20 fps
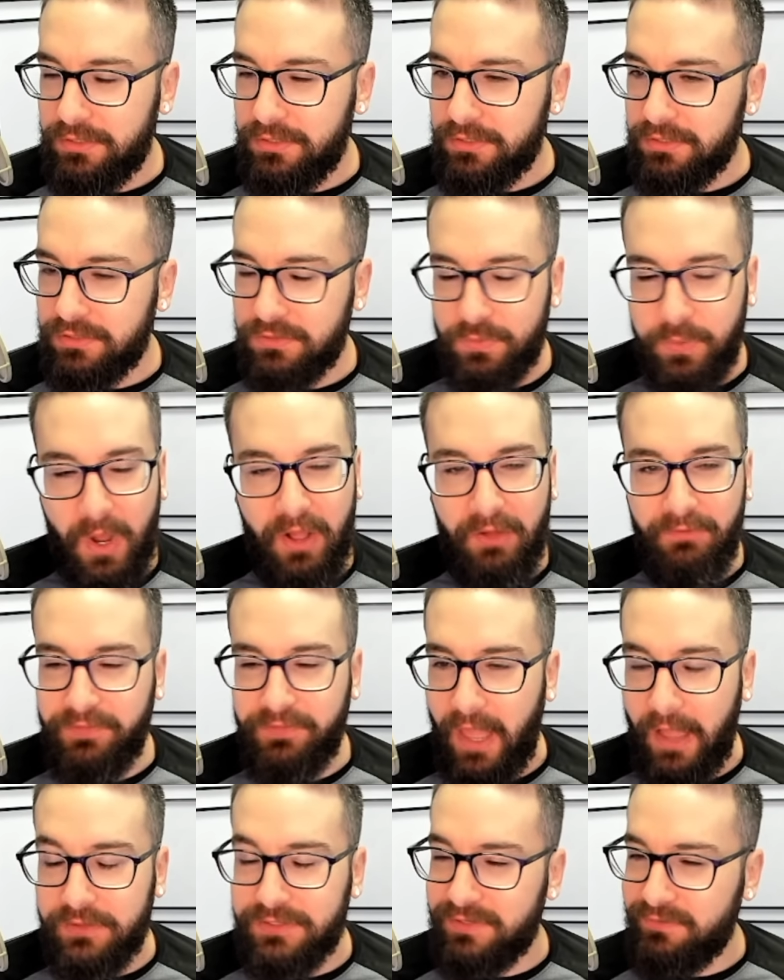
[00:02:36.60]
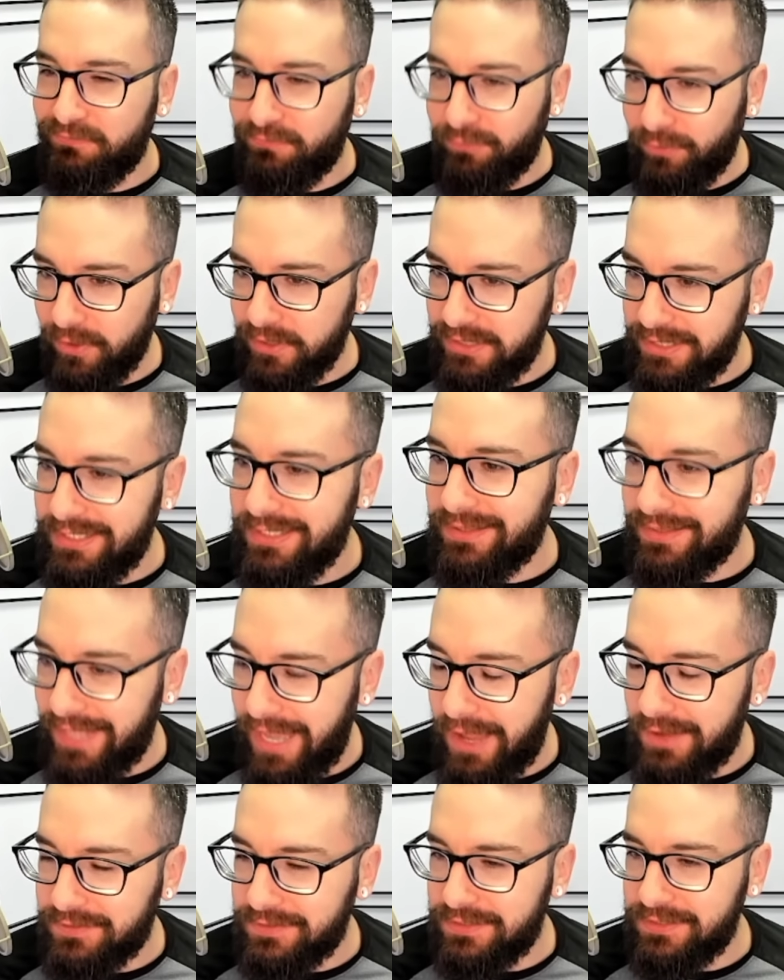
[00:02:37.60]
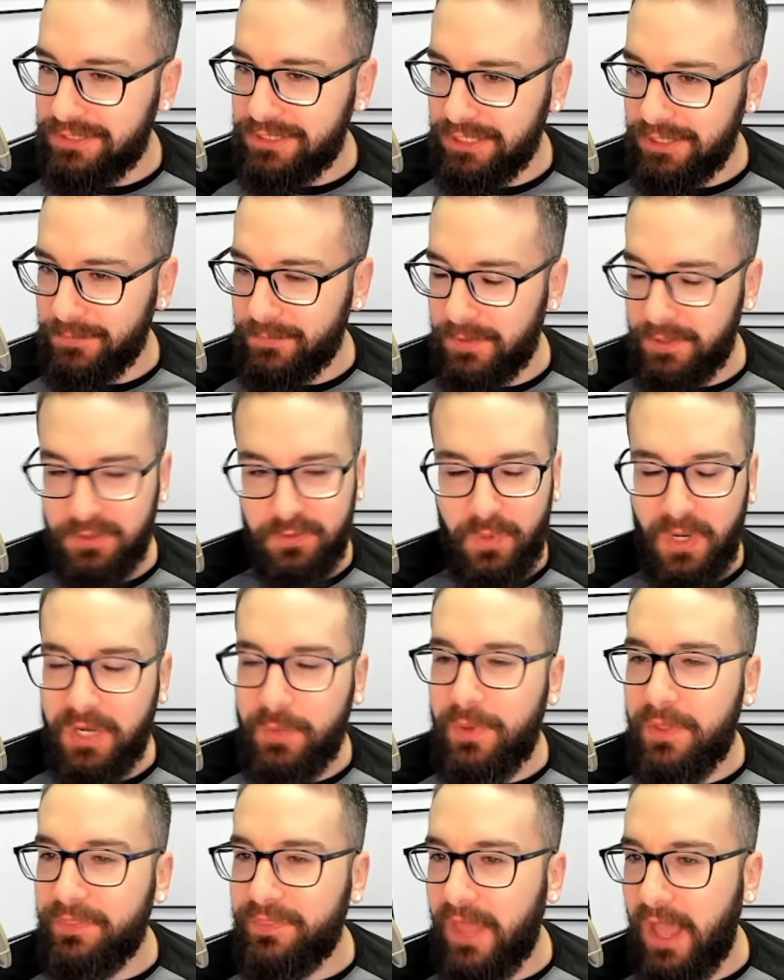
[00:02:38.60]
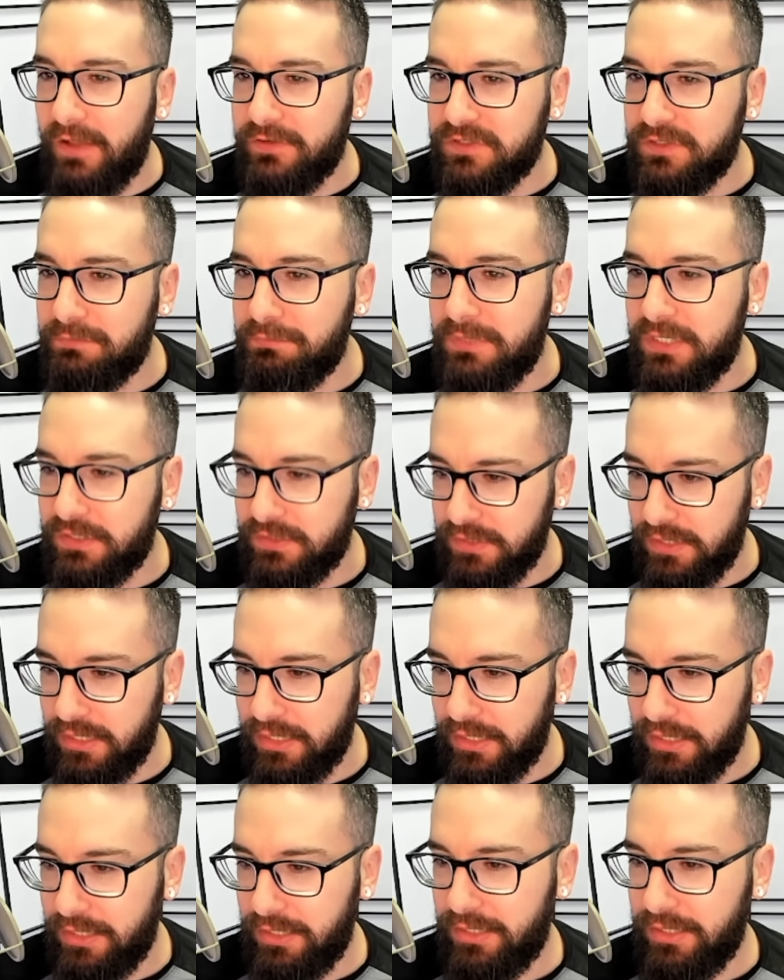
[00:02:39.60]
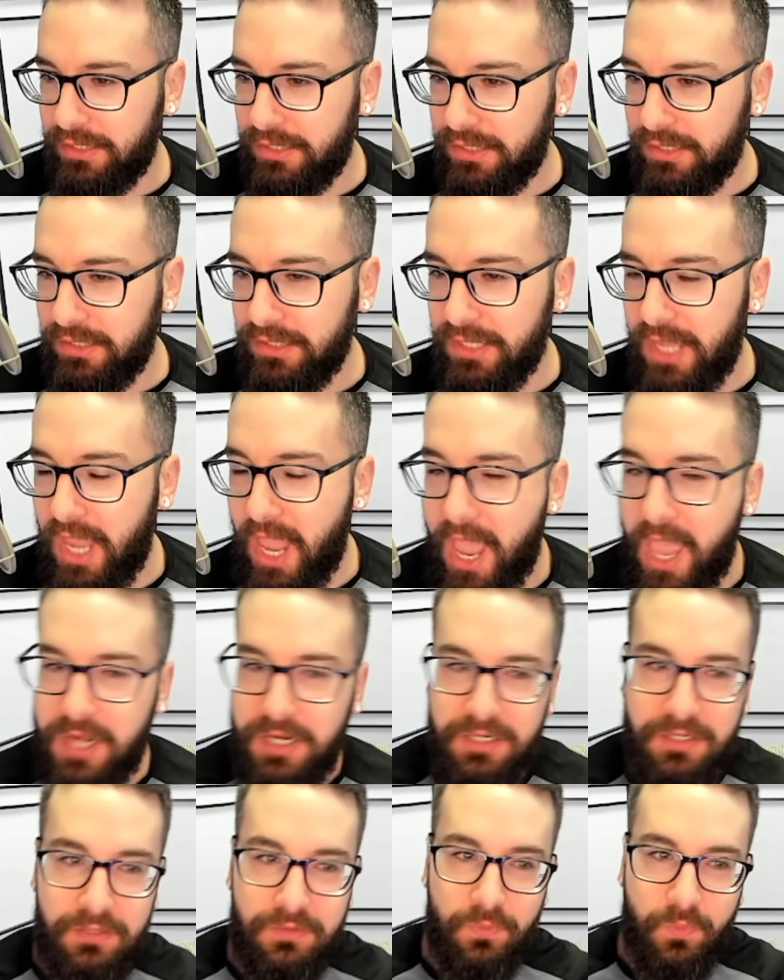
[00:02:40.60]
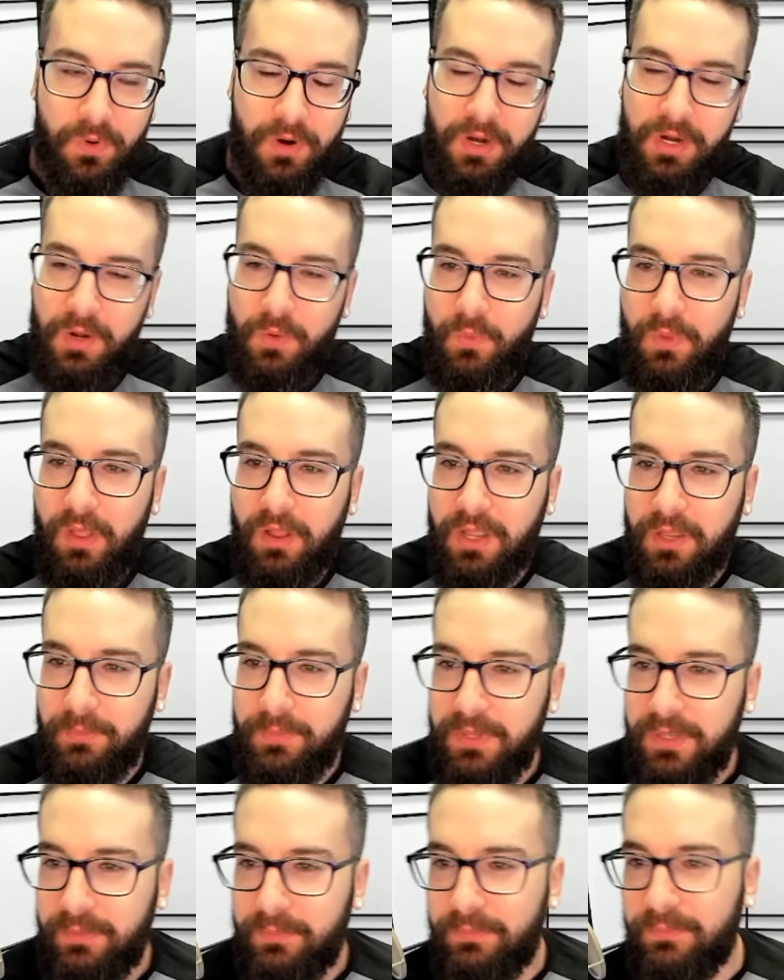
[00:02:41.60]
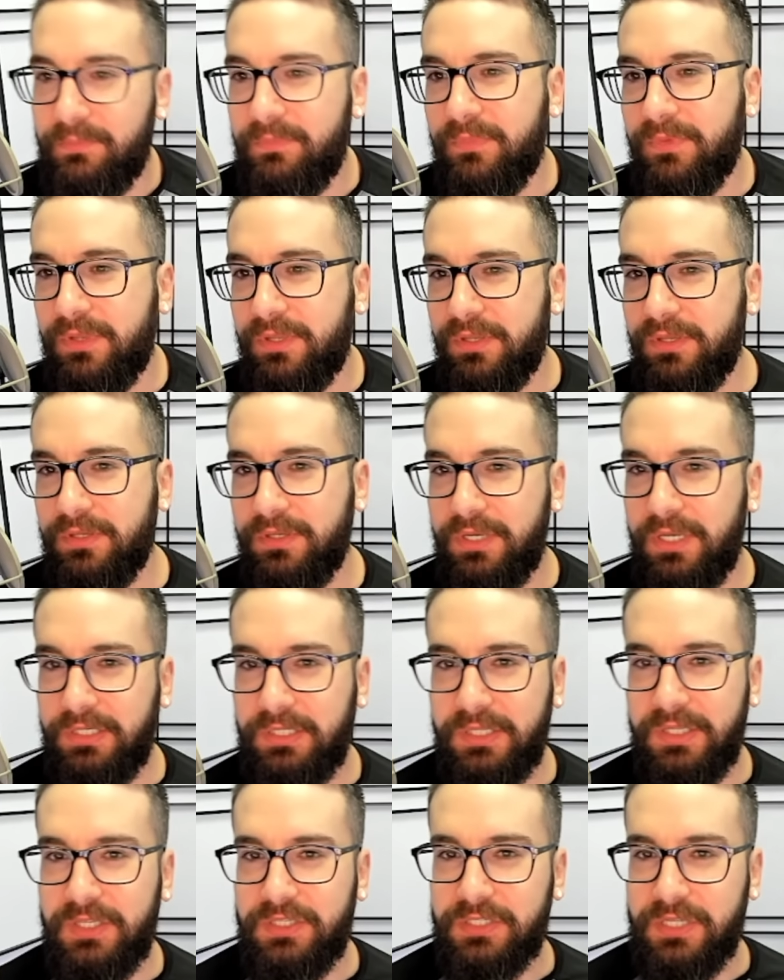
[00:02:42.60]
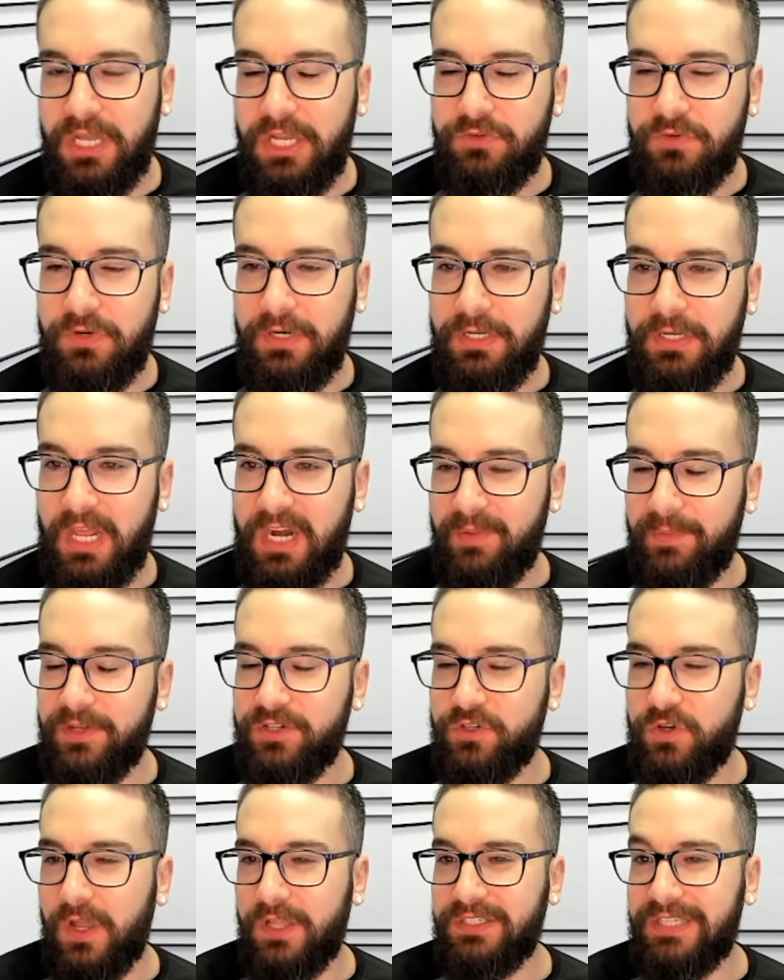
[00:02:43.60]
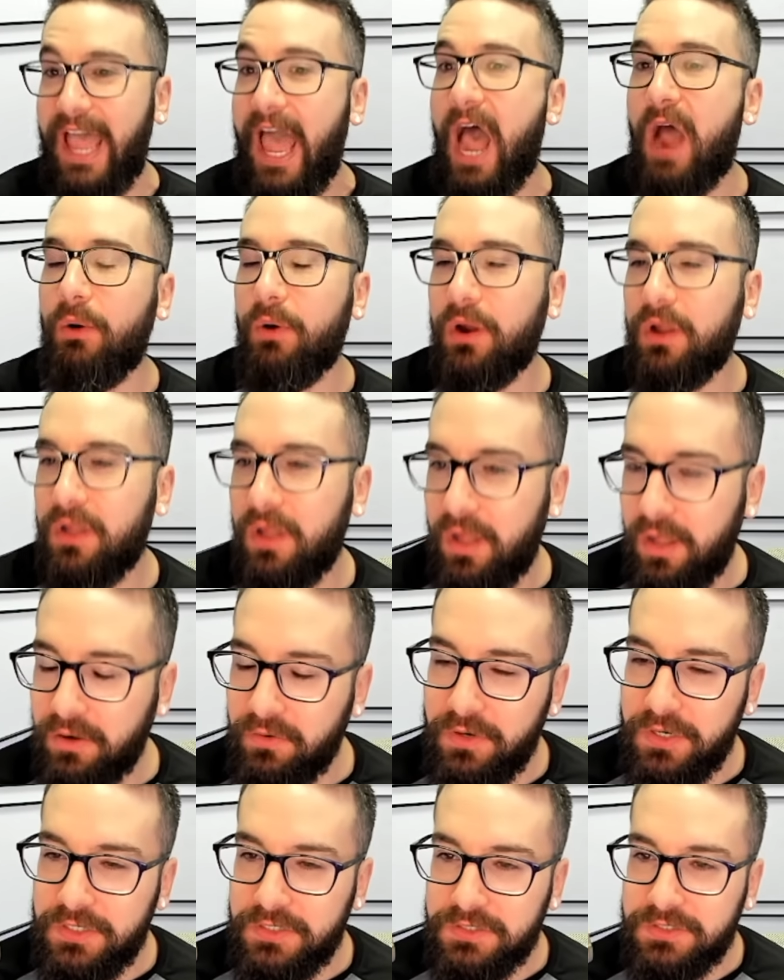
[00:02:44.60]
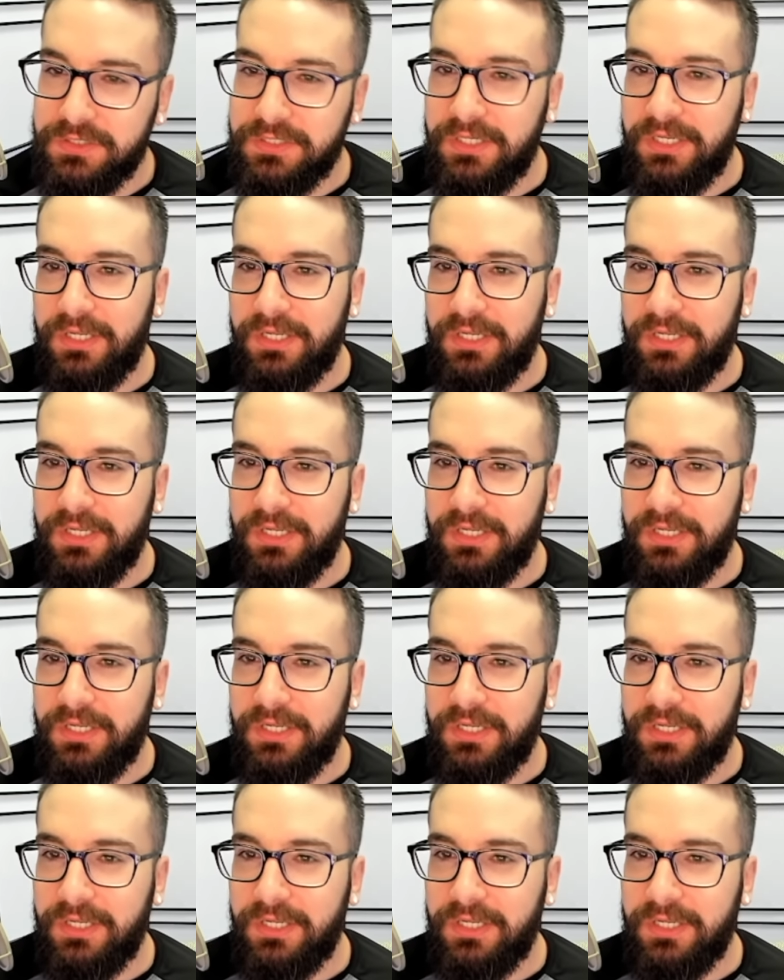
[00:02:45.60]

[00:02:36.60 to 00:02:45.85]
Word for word: 12,000, 14,000 children, 21,000 missing. And we're going to welcome him into this country and let him address our Congress.